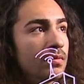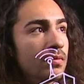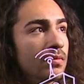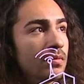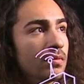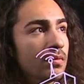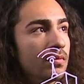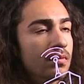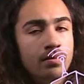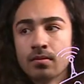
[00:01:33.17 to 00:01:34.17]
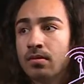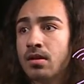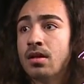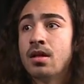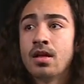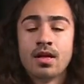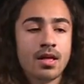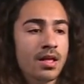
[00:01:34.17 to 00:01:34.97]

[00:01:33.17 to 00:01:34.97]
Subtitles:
[no speech]